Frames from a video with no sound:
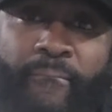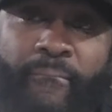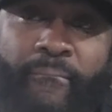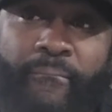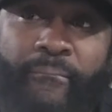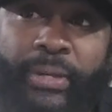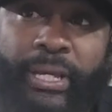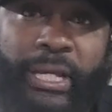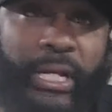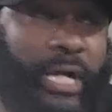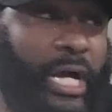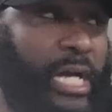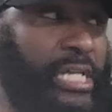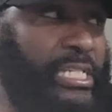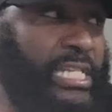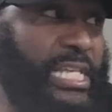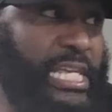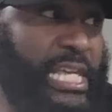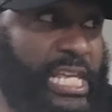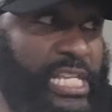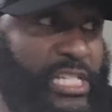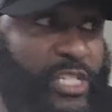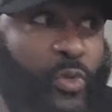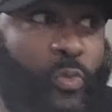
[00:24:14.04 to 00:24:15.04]
Because
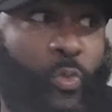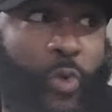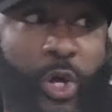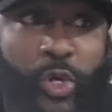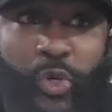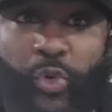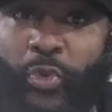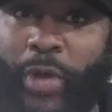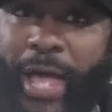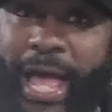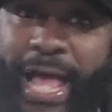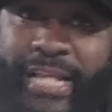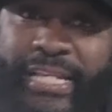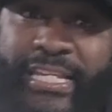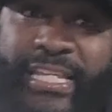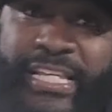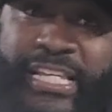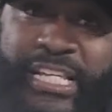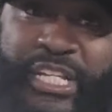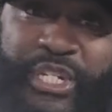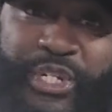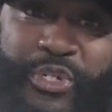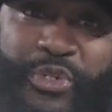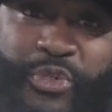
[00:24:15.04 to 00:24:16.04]
he's the one who had
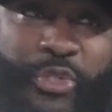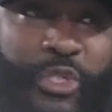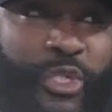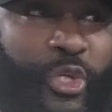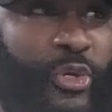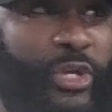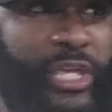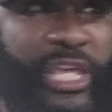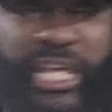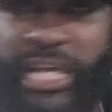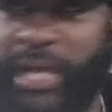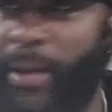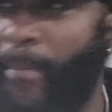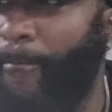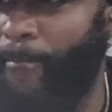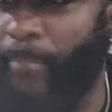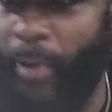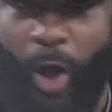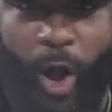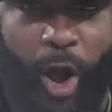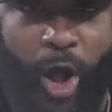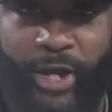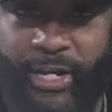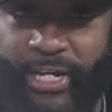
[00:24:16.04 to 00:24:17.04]
the issue, so he could
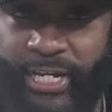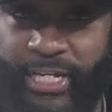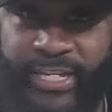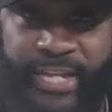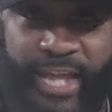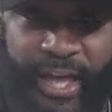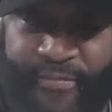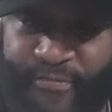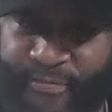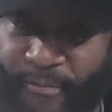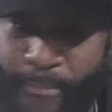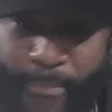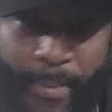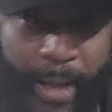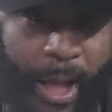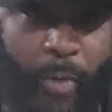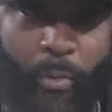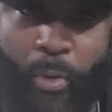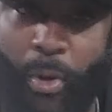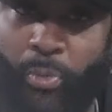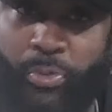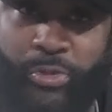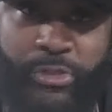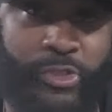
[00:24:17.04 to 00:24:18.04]
bar to death
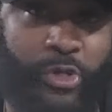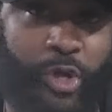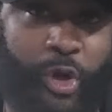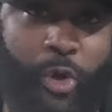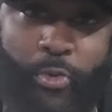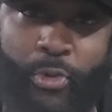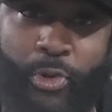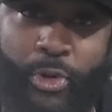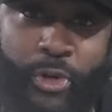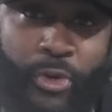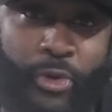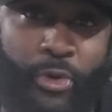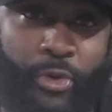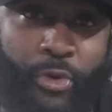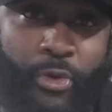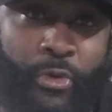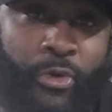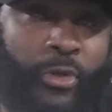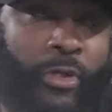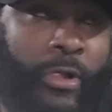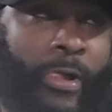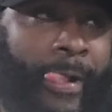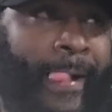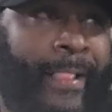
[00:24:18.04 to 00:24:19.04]
about what was going on.
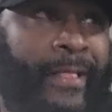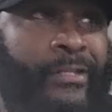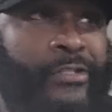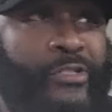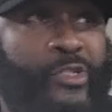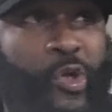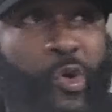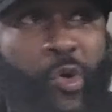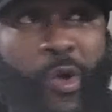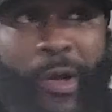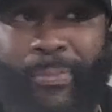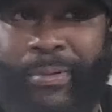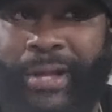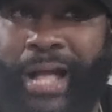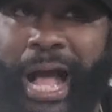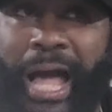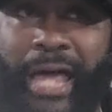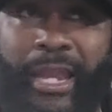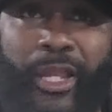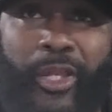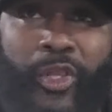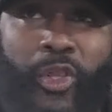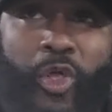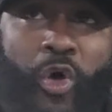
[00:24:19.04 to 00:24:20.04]
So I'm
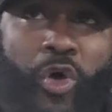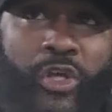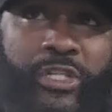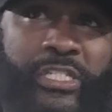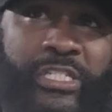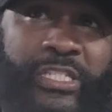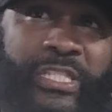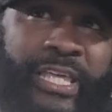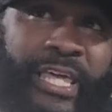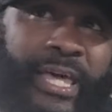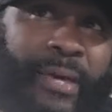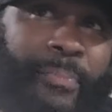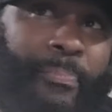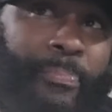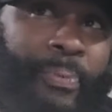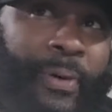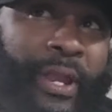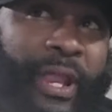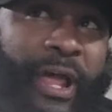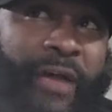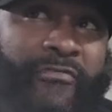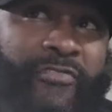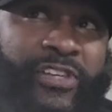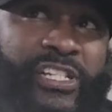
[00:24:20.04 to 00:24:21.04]
kind of lost there,
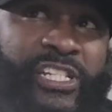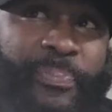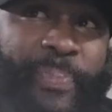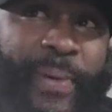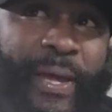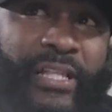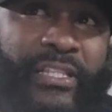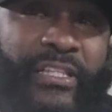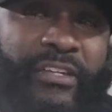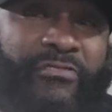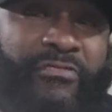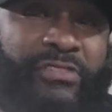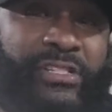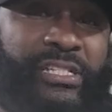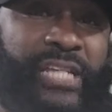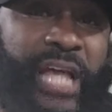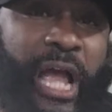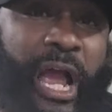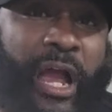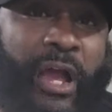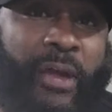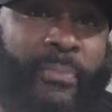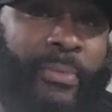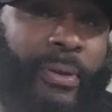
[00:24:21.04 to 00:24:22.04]
but I respect the
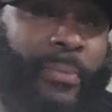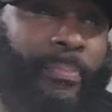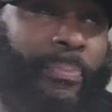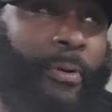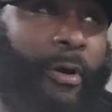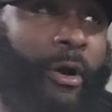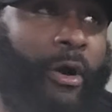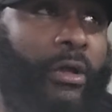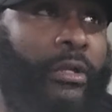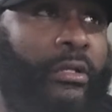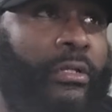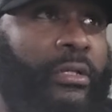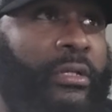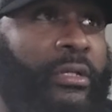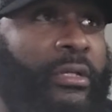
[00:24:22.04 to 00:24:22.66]
retirement part.